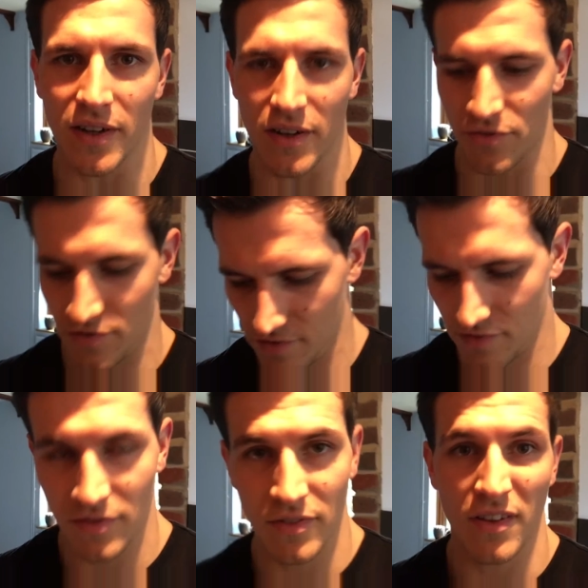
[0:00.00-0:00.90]
kind of
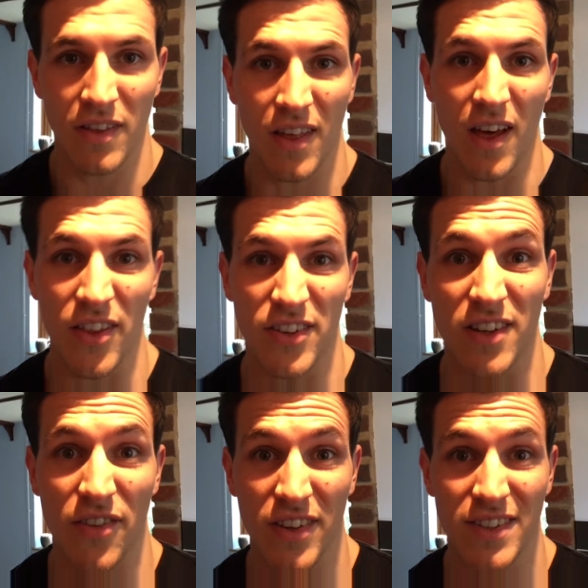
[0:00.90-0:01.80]
other
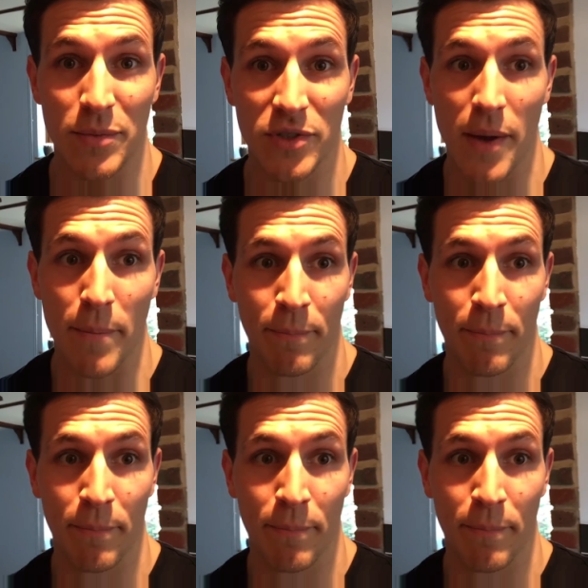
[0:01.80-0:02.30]
stuff at the same time.